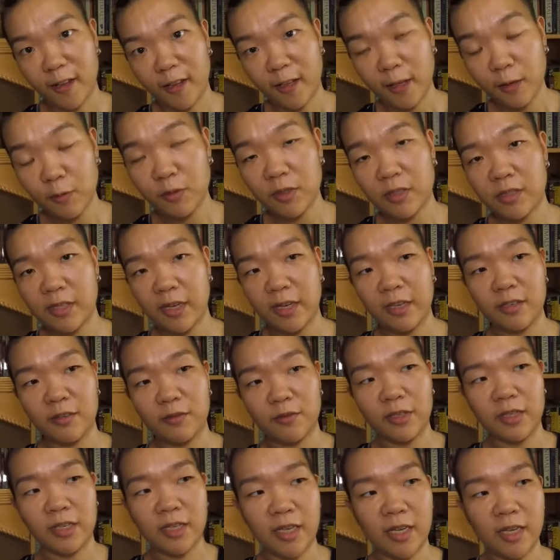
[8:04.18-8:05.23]
thing with
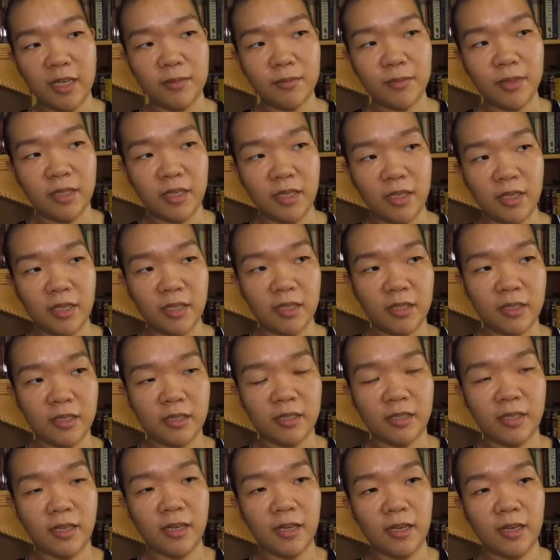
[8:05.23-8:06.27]
scientific names
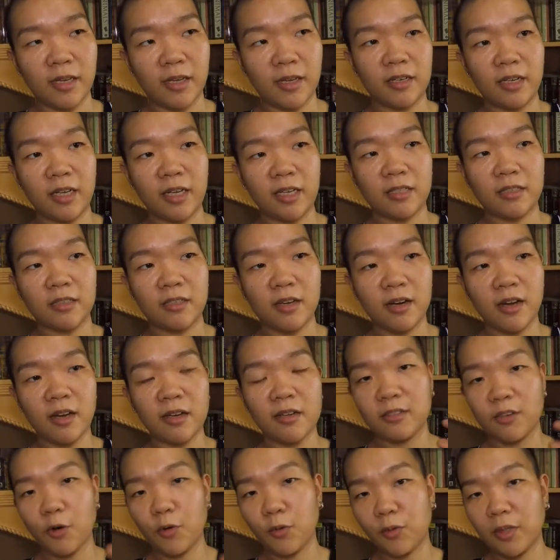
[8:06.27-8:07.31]
is it not
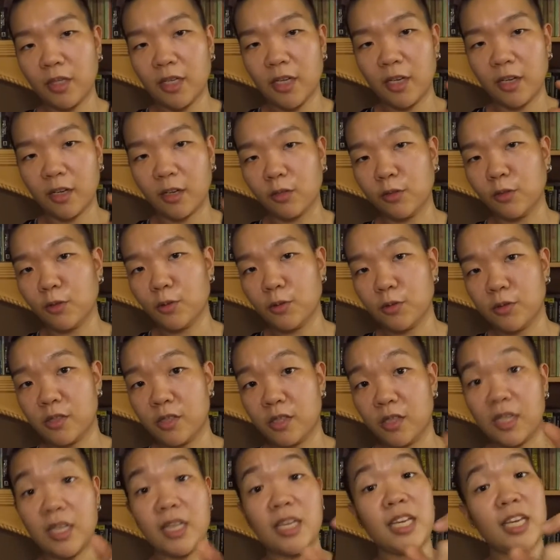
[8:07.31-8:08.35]
only
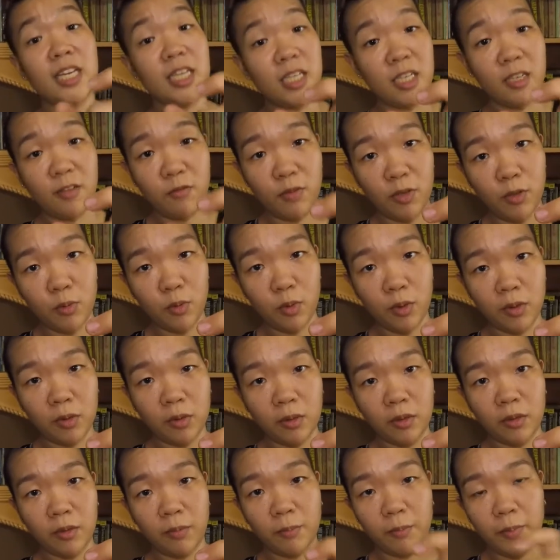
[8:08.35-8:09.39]
includes the individual,
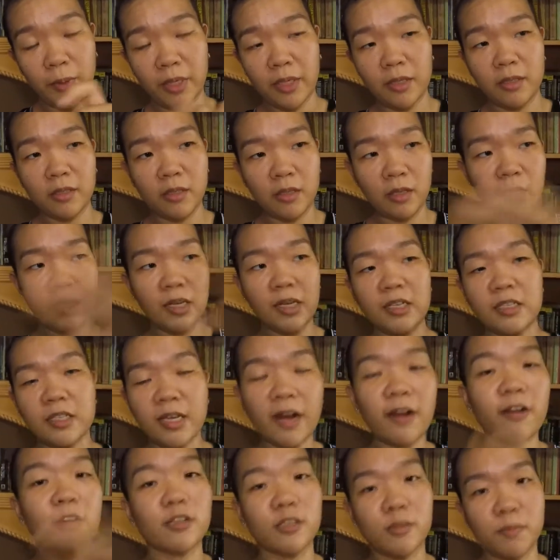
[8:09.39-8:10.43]
but the
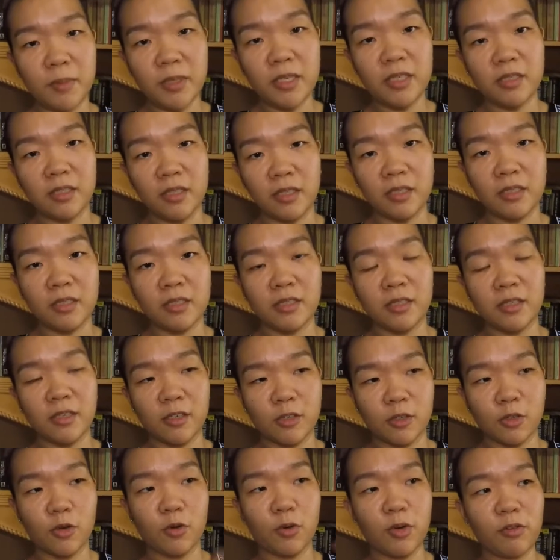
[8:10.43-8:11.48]
entire species.
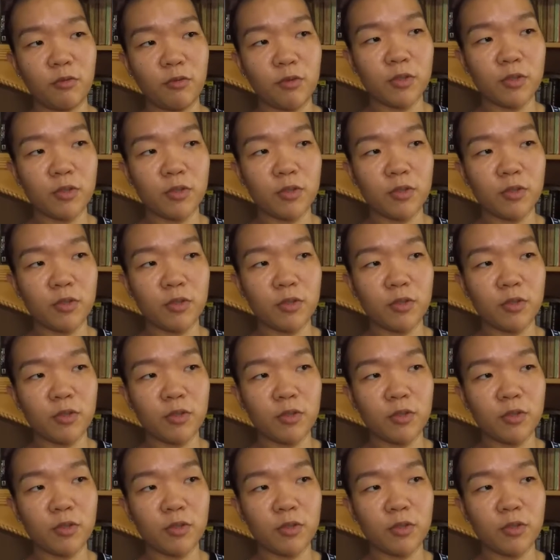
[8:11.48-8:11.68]
So if we're